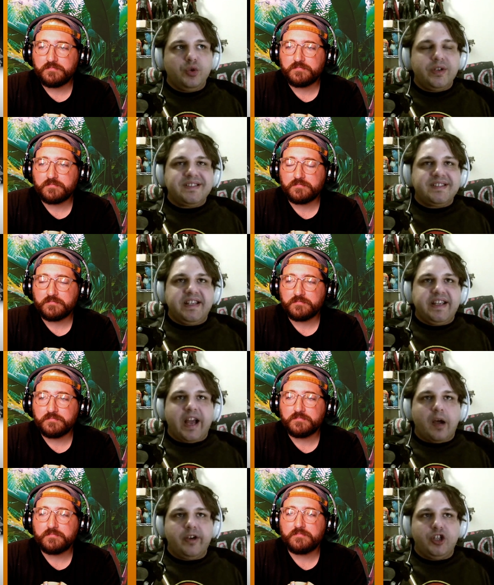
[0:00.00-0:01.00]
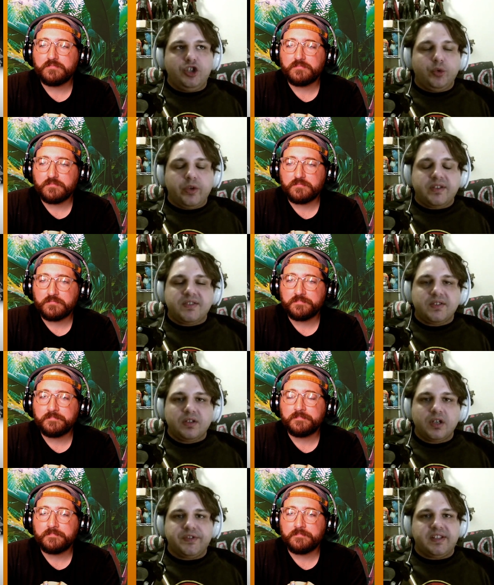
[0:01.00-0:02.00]
Speaker 1: you can see how many
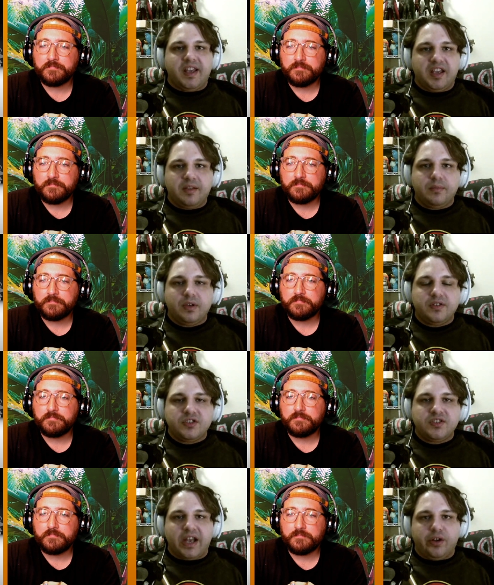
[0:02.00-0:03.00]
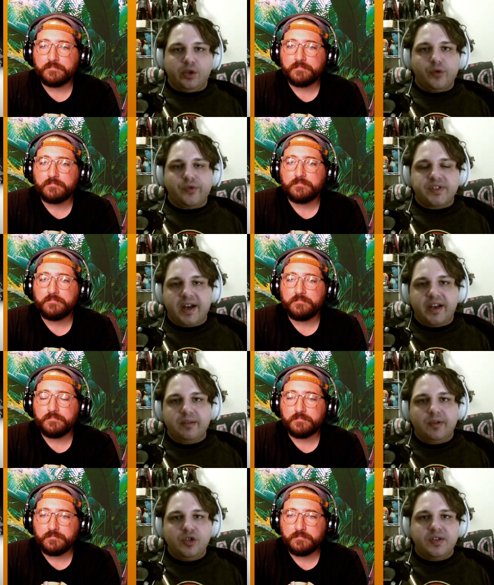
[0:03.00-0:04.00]
units of a game sell over
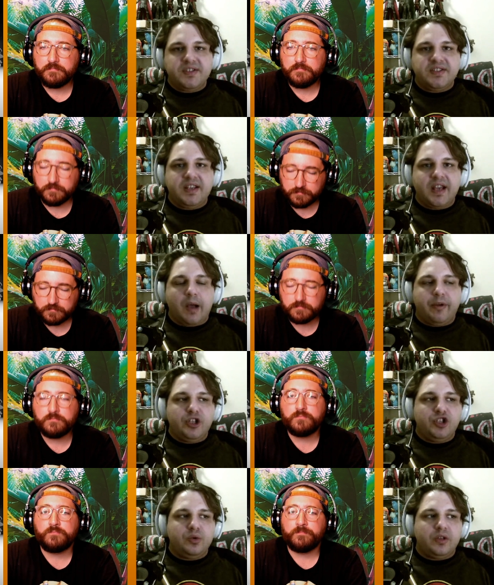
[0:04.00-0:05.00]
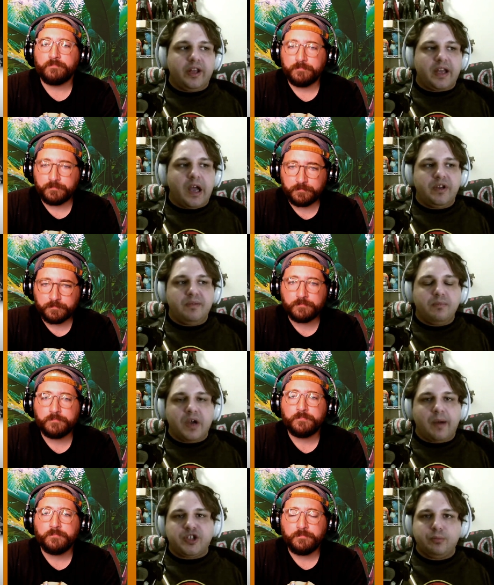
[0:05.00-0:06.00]
time and you can see mm. how many you like how many
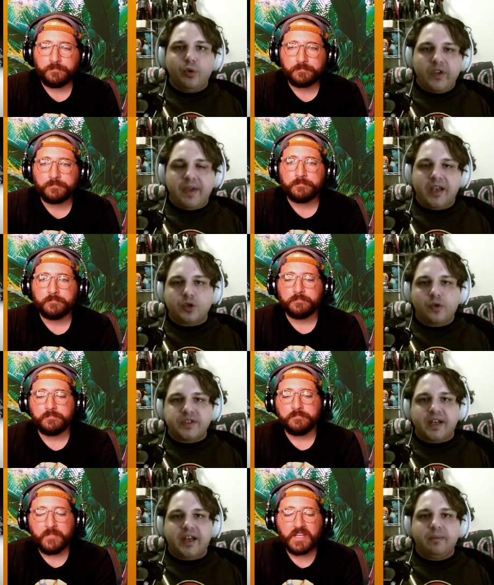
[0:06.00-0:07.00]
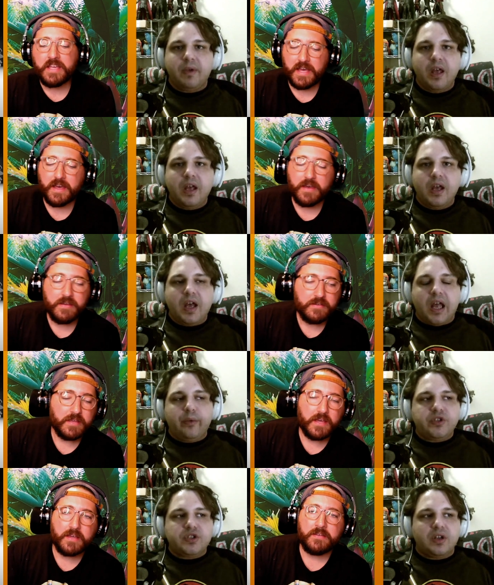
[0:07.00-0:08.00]
how much a movie makes over time. Yeah,
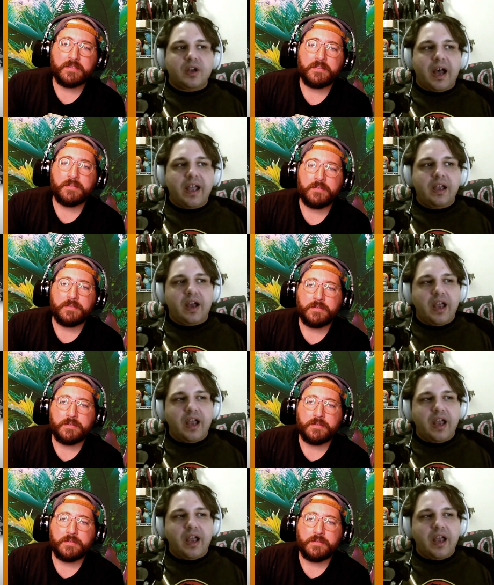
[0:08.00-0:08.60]
yeah. I,